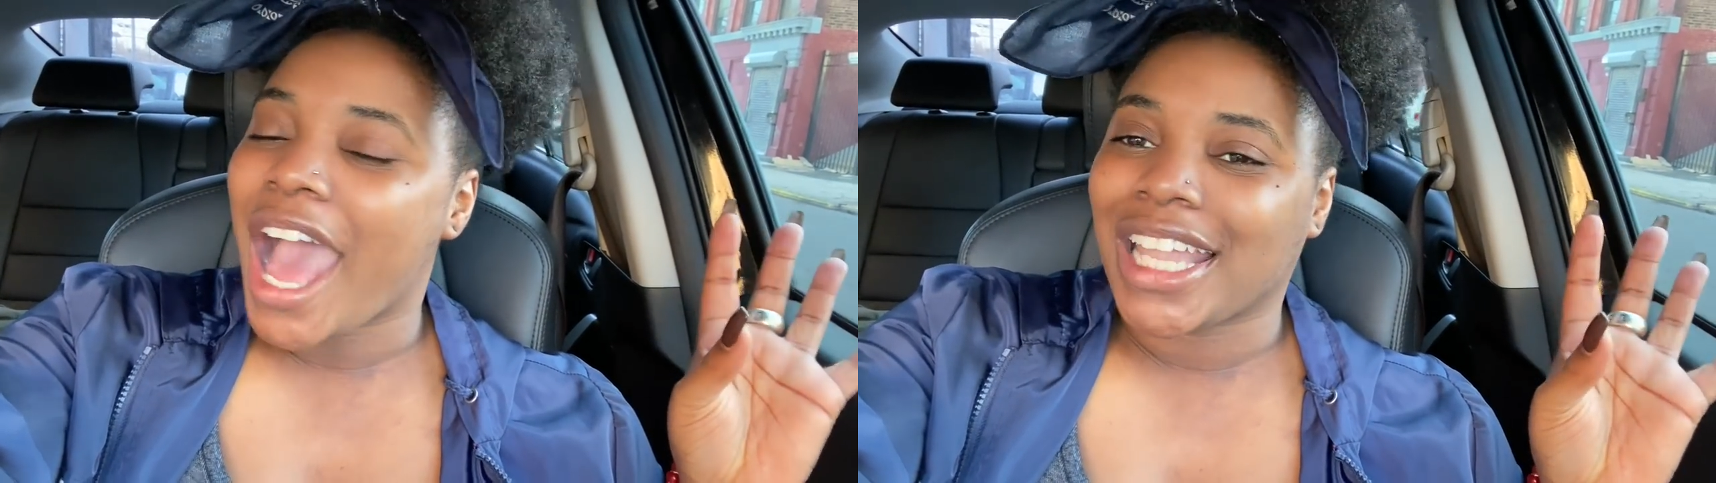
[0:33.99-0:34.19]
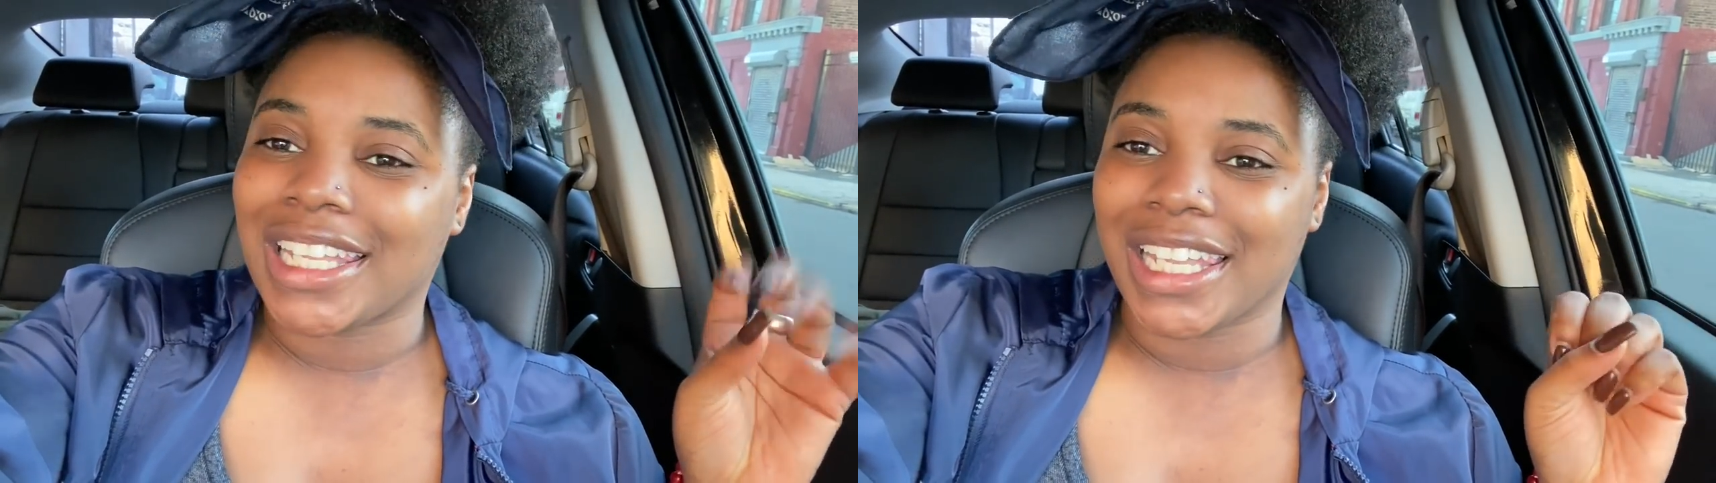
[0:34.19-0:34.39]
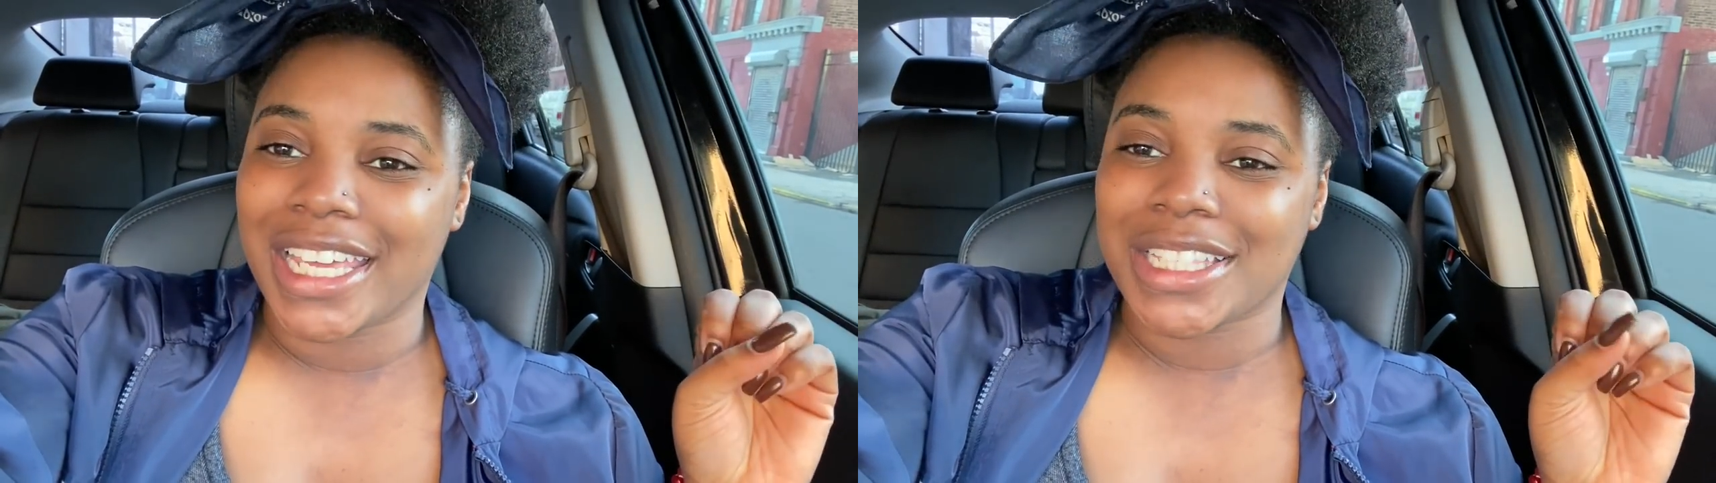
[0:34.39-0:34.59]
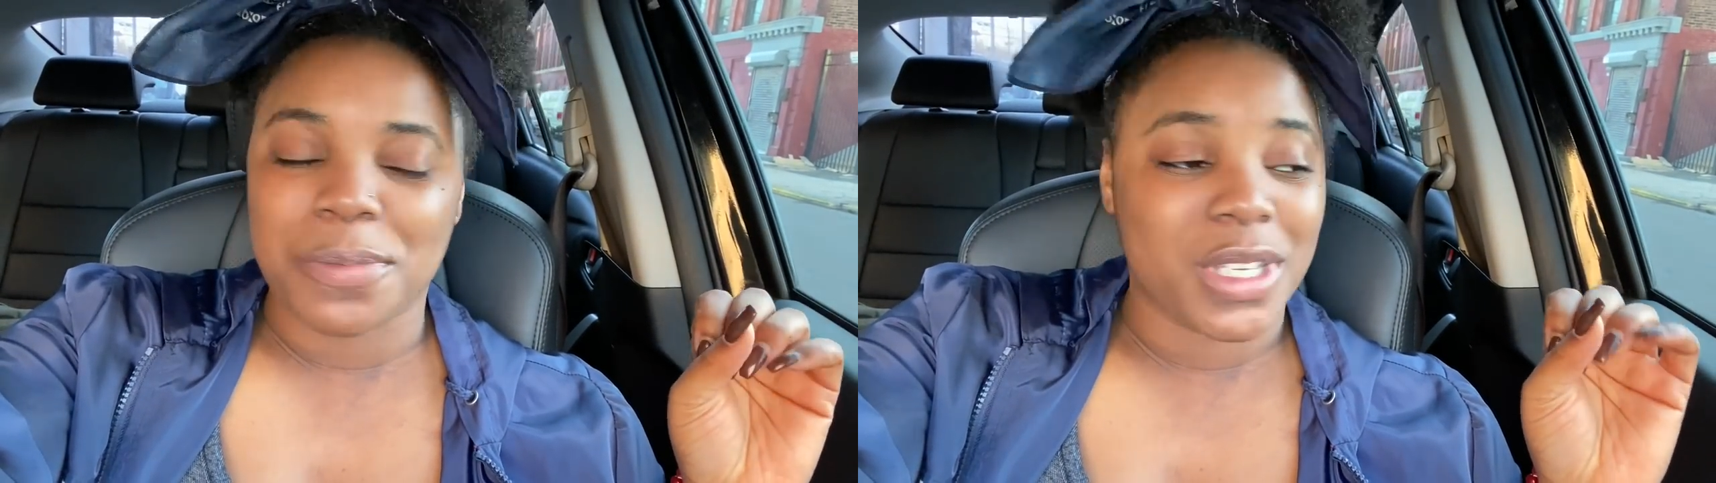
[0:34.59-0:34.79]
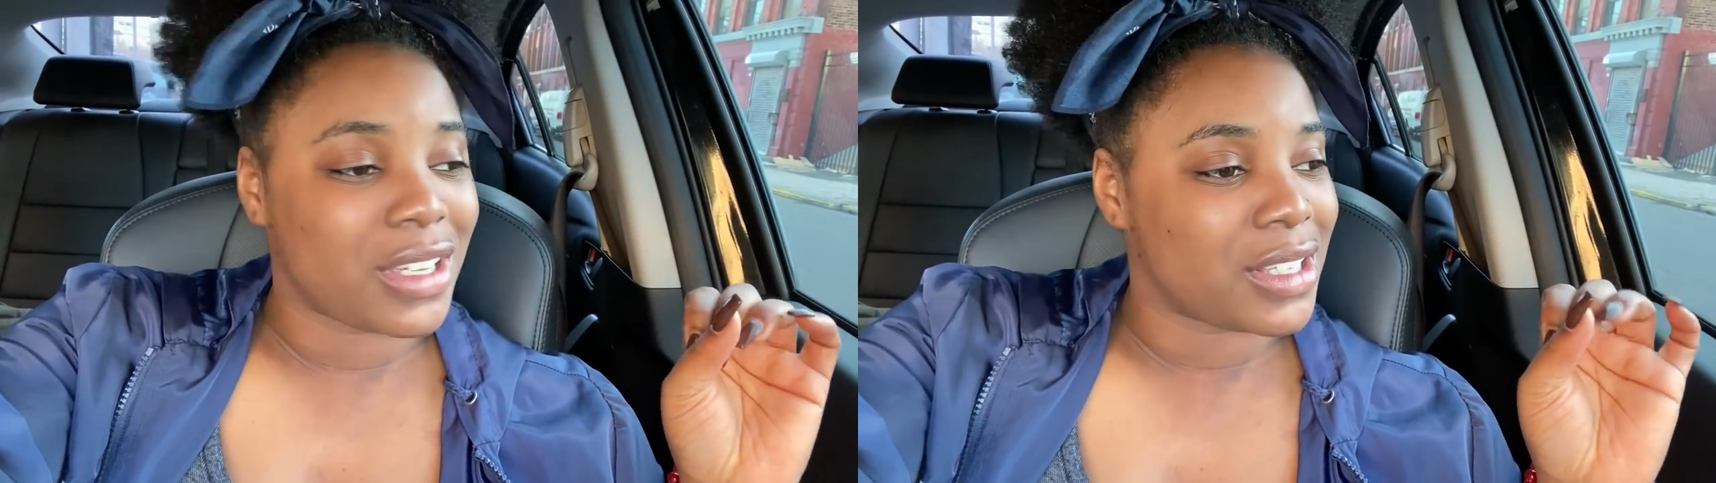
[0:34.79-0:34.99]
lit
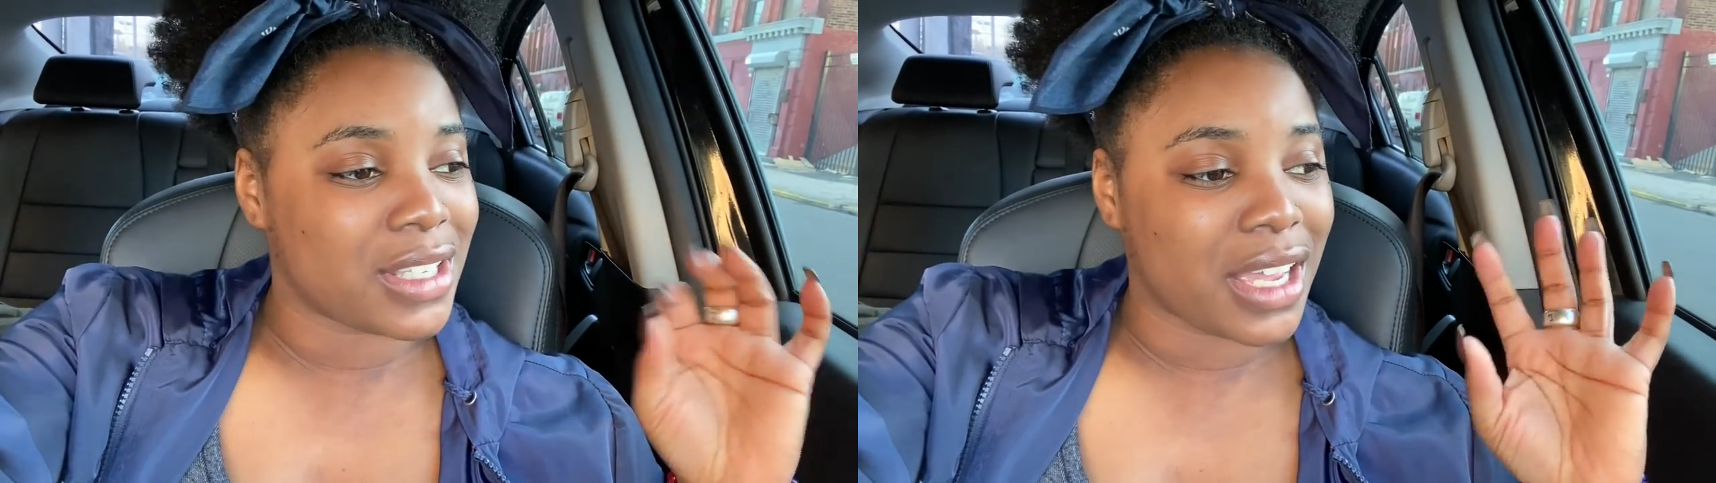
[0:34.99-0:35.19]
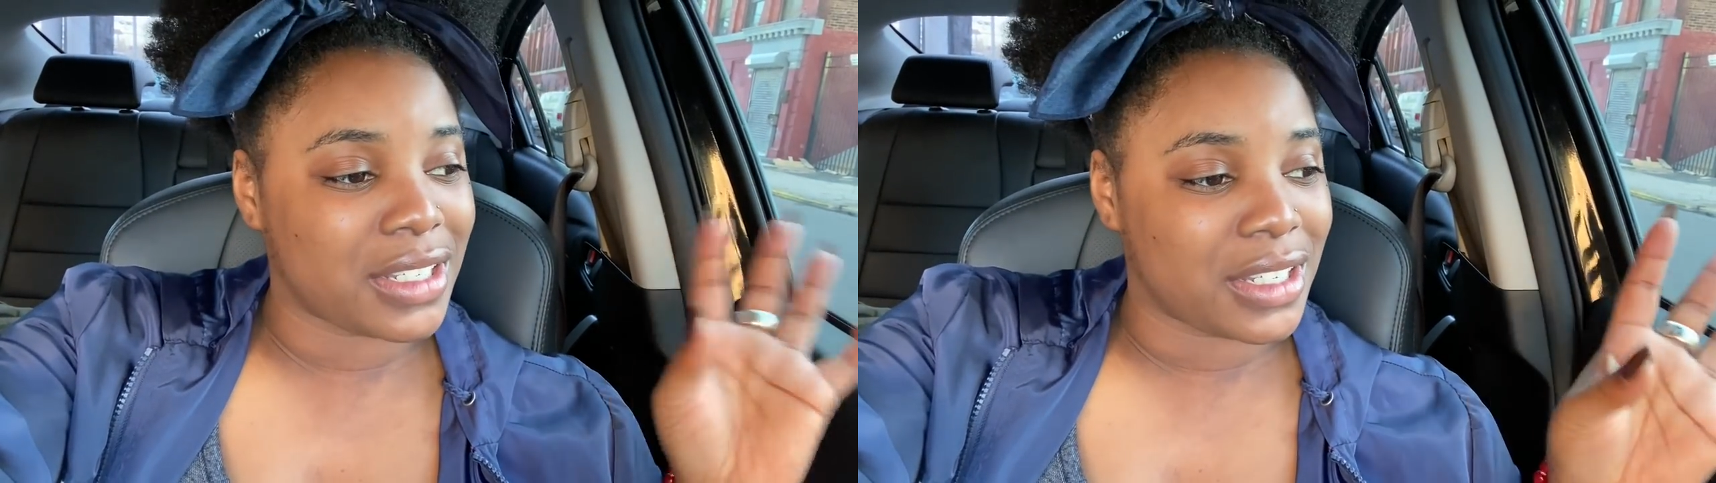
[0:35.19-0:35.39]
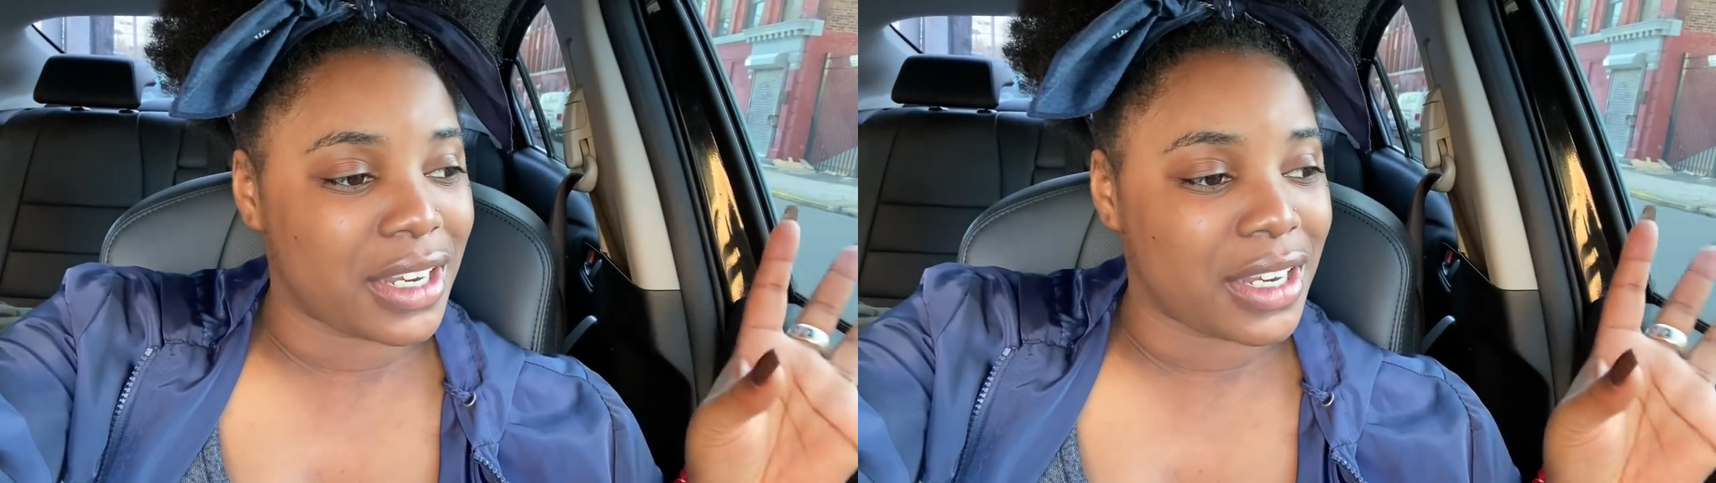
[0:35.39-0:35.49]
because I did